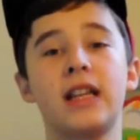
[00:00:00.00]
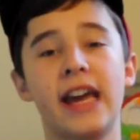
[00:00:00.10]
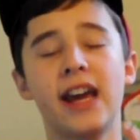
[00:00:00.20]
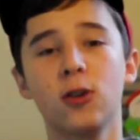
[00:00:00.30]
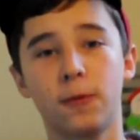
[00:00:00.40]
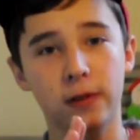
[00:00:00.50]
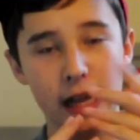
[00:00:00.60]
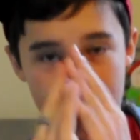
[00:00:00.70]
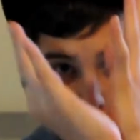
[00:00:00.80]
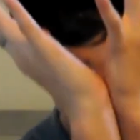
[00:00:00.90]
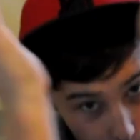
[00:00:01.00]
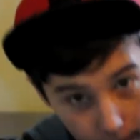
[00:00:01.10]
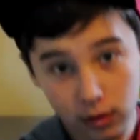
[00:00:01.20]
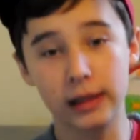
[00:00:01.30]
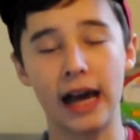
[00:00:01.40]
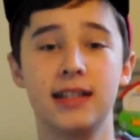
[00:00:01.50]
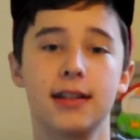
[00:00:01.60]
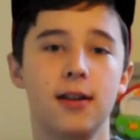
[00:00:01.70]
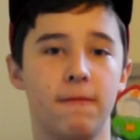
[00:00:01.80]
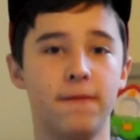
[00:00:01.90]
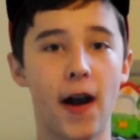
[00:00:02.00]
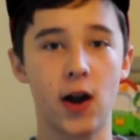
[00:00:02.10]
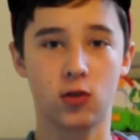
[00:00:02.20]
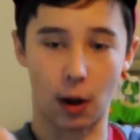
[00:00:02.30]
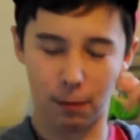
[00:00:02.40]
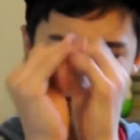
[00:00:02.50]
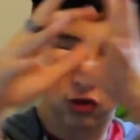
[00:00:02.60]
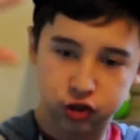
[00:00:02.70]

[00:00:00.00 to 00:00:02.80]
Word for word: candle flame lights it on fire. It was like,